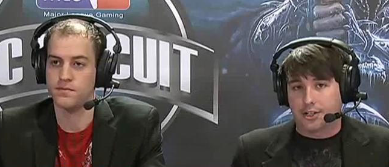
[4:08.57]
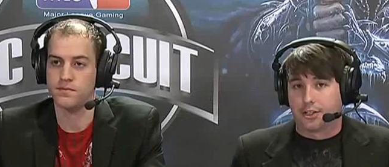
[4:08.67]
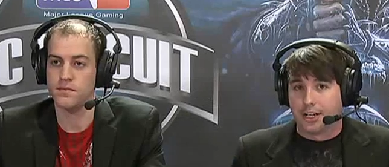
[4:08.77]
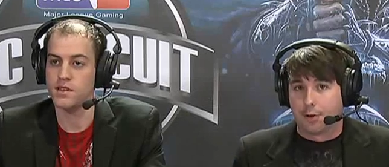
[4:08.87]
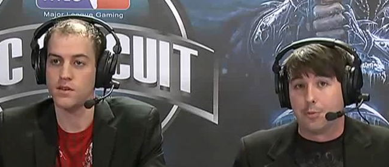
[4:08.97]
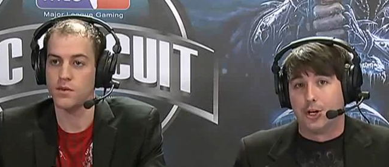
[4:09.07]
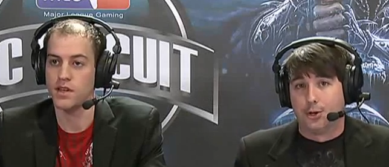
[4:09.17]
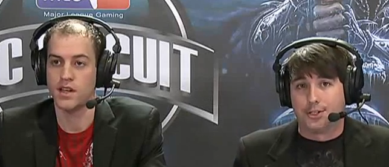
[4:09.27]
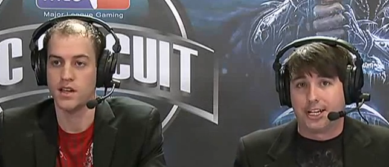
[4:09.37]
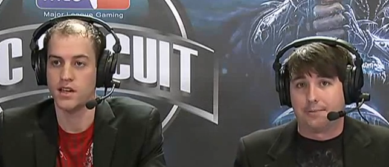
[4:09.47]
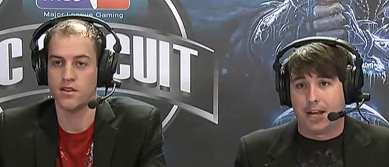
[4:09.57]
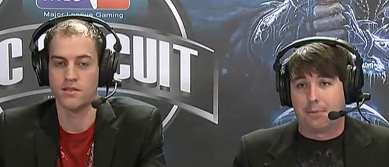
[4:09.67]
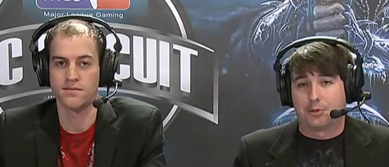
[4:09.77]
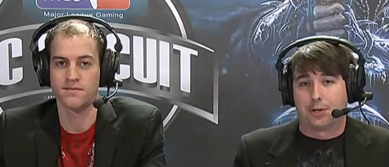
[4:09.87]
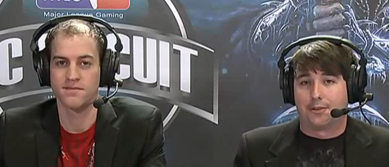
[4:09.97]
Speaker 1: going to give them new team
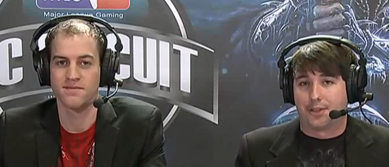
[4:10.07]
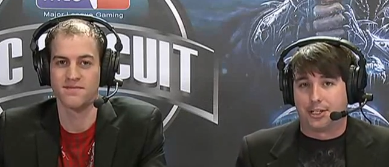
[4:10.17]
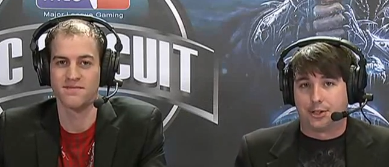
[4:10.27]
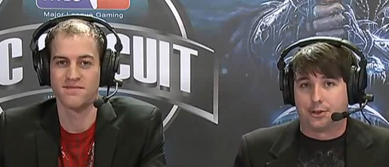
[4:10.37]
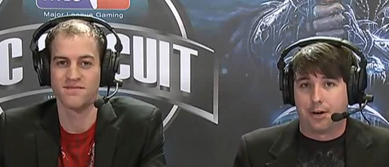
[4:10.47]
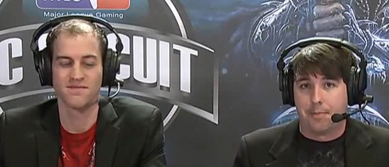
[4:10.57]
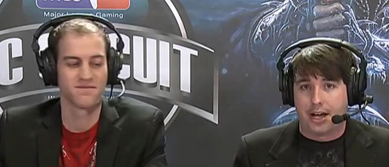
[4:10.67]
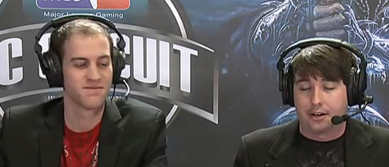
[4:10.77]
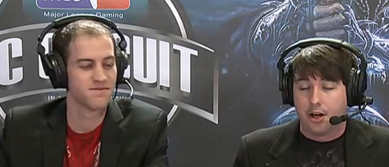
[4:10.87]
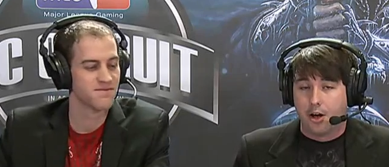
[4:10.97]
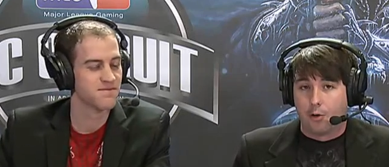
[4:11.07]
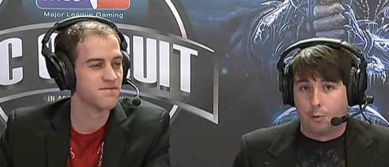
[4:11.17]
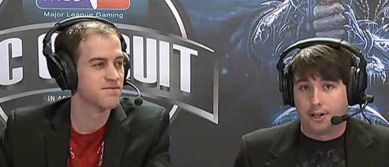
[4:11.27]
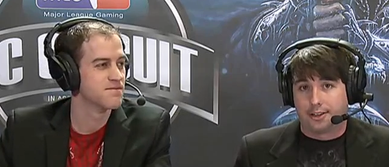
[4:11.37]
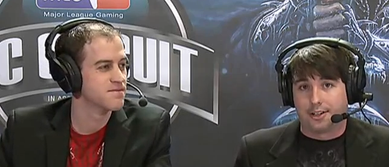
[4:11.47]
names whenever they do come back
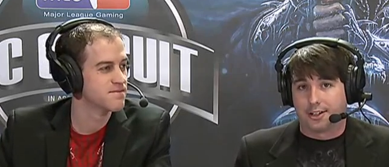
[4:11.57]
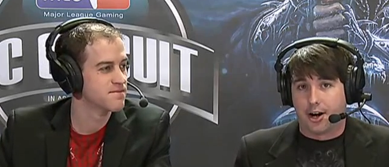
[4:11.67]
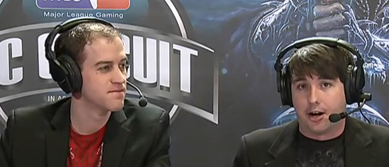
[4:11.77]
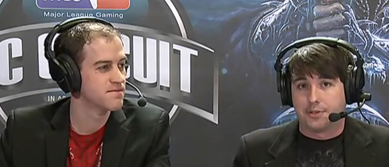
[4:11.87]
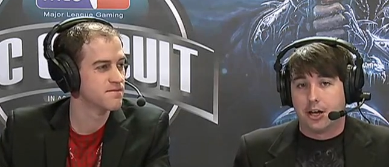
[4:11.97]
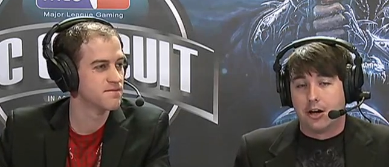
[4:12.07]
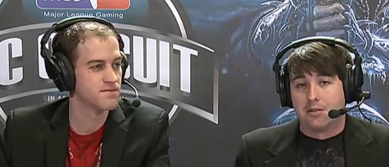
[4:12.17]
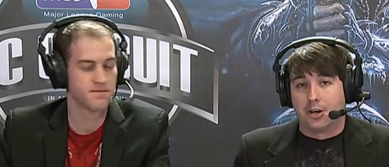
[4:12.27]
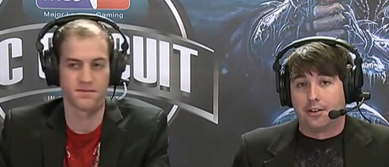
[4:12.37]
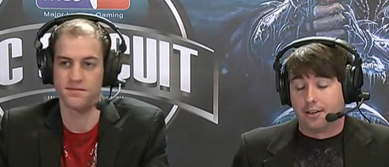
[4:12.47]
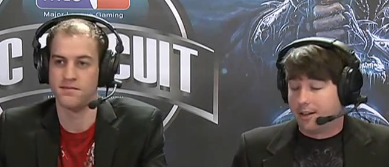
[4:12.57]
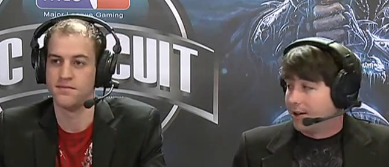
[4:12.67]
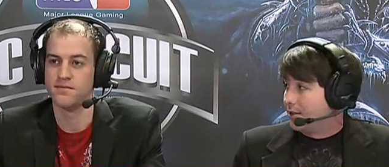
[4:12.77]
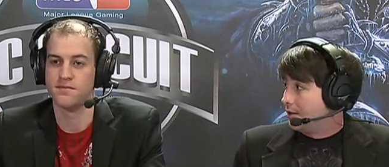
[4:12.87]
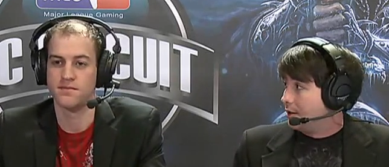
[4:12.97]
with their comps. But
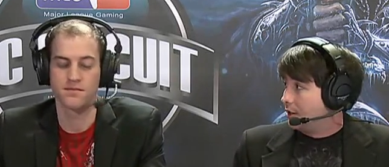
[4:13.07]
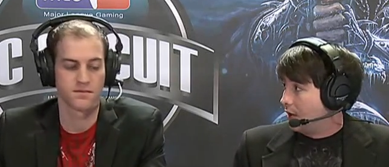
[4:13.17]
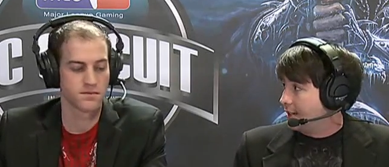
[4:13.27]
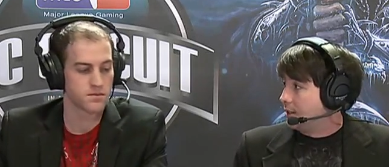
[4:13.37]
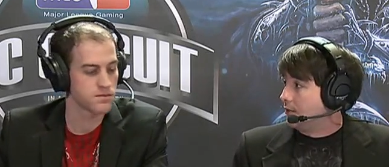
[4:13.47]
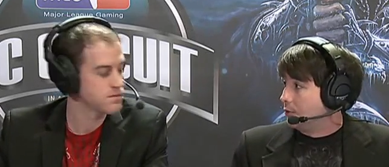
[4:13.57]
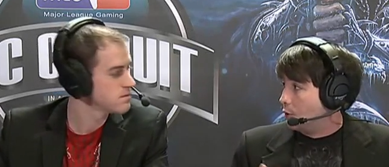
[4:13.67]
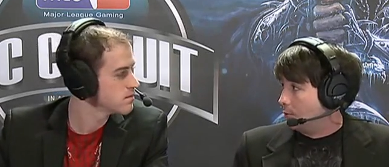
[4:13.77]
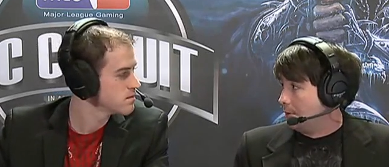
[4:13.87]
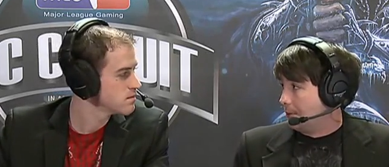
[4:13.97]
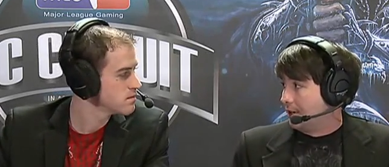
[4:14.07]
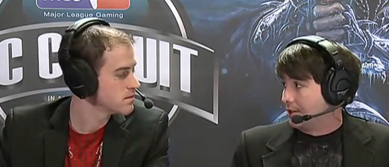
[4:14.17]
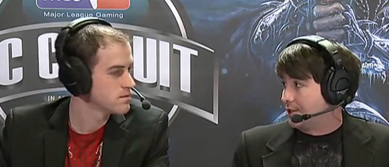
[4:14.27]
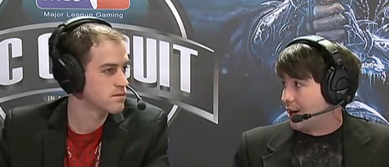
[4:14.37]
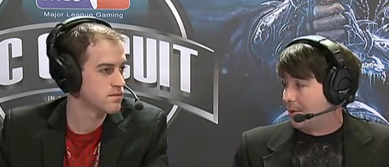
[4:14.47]
Collective, normally playing
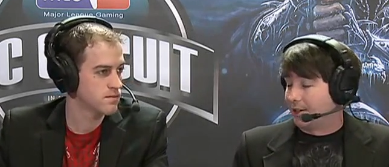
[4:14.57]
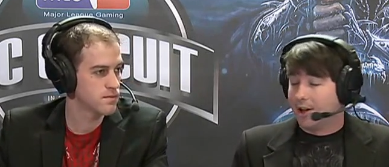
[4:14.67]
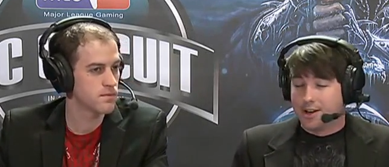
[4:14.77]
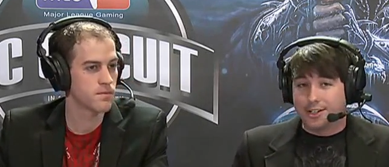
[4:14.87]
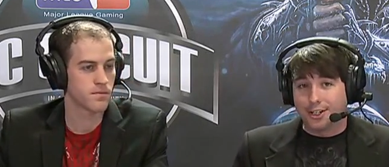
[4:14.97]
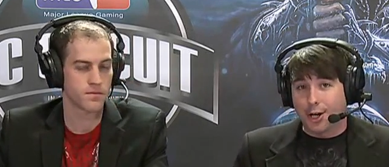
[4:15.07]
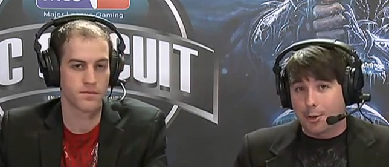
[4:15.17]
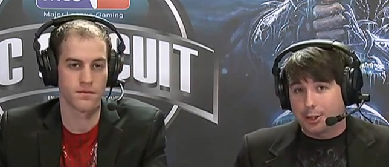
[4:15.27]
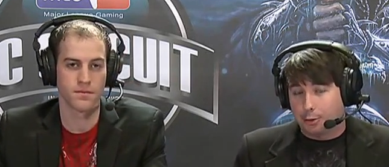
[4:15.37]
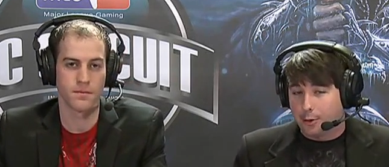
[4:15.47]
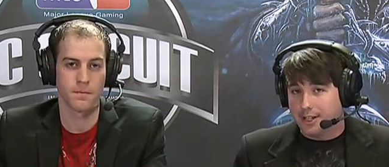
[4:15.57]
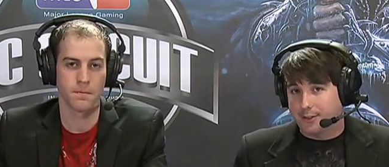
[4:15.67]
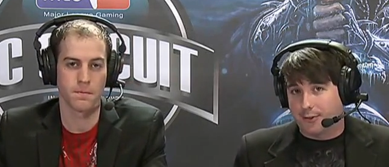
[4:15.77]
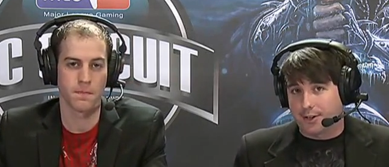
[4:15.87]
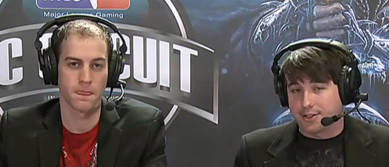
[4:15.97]
a shaman. Gonna go with
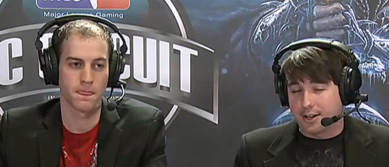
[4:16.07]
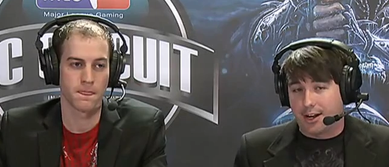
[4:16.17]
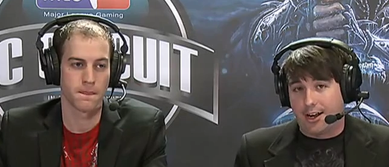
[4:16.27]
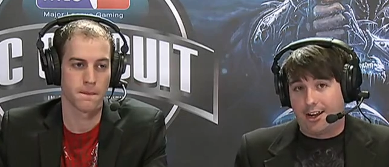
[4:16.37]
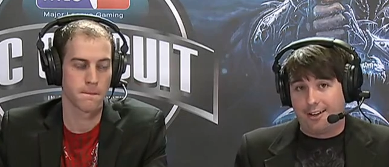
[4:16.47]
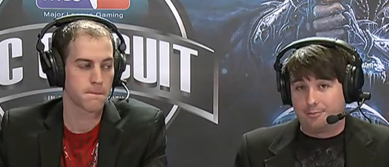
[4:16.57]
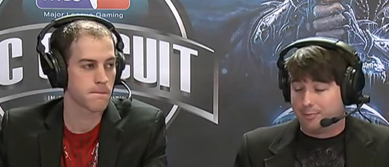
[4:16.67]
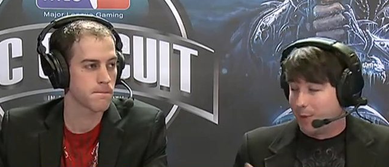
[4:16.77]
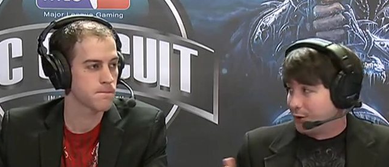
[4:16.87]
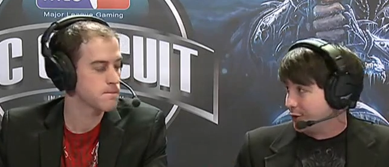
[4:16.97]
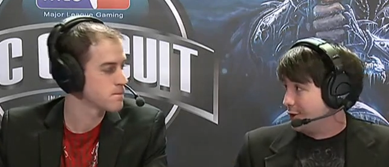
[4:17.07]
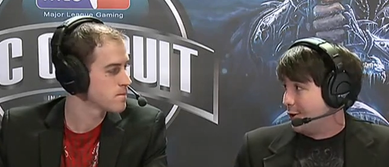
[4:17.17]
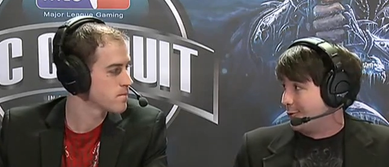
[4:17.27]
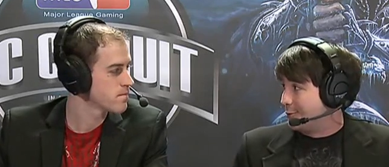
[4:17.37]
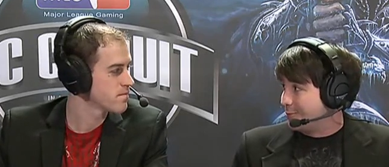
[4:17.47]
Twix first, uh, mostly
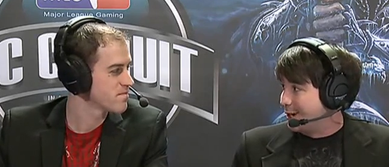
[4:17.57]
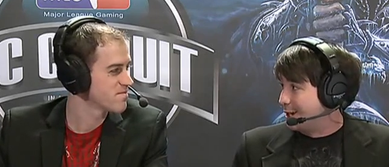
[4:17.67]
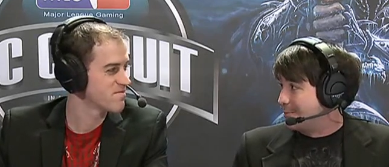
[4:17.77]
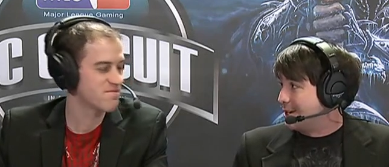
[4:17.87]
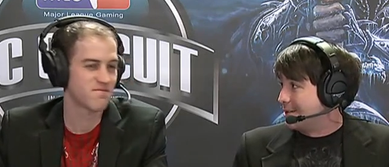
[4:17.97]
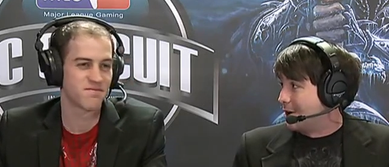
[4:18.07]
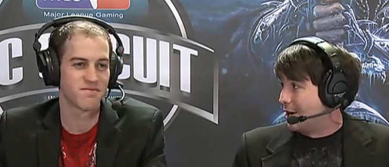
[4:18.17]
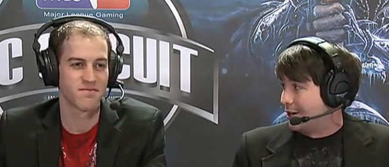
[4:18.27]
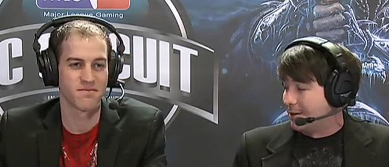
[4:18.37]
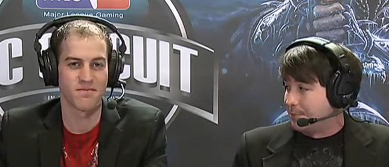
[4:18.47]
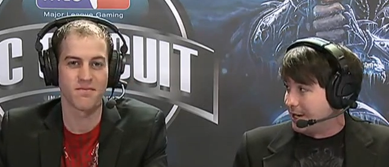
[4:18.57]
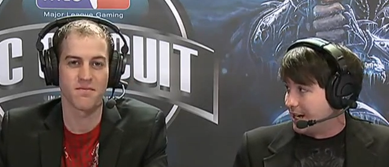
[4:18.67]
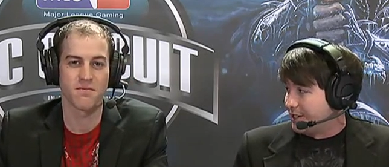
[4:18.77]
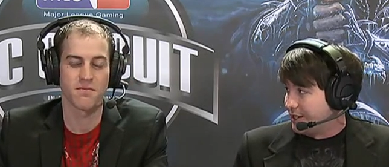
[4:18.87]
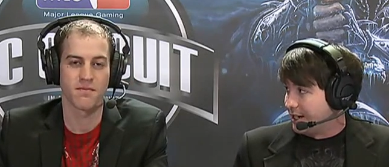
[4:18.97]
known for playing a BM Hunter and
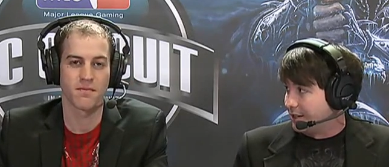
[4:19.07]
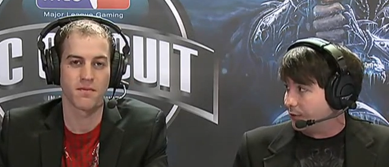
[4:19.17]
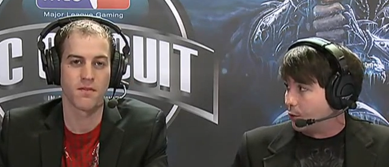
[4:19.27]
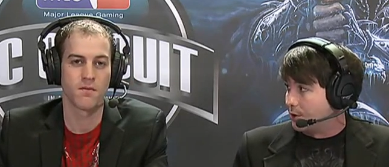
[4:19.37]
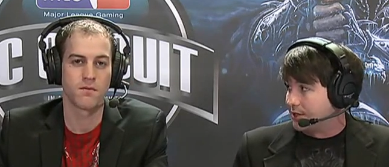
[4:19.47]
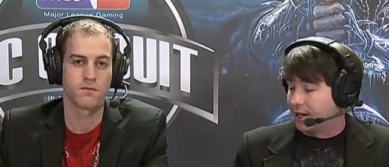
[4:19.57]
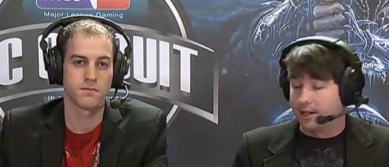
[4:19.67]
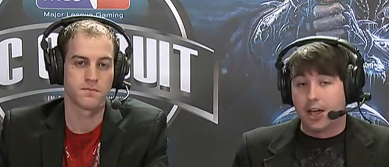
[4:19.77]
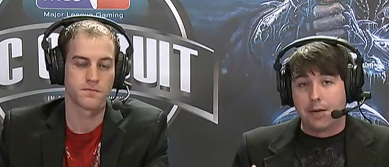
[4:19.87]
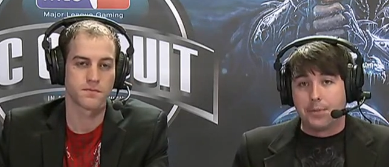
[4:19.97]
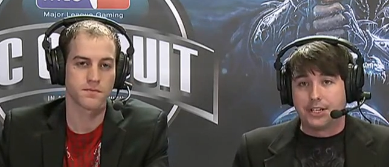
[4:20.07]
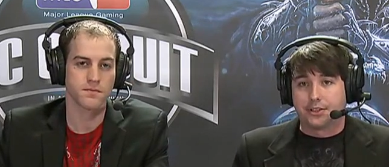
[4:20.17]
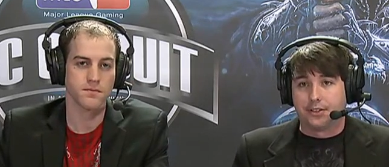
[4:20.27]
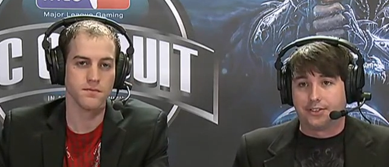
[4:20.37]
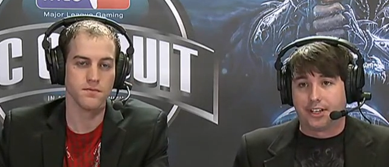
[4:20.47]
PhD, and of course that Beast
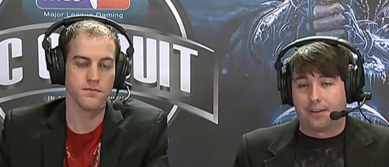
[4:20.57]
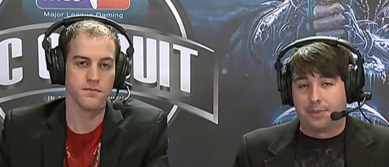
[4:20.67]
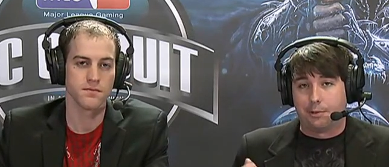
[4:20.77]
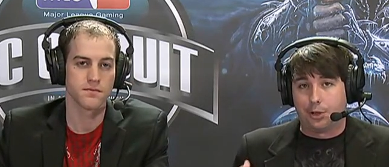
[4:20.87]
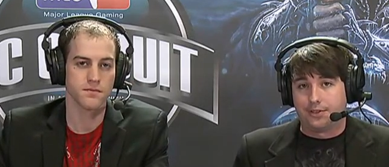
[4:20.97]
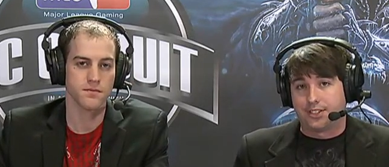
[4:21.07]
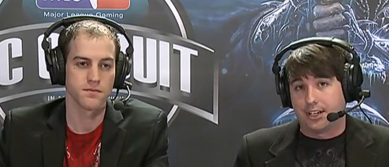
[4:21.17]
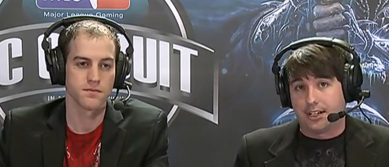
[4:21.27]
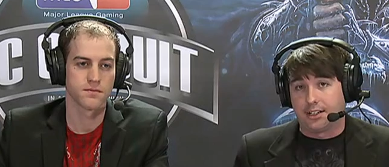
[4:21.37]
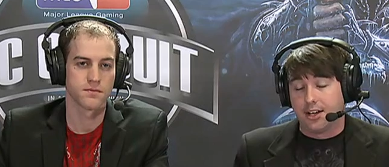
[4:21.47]
Cleave setup that we've seen.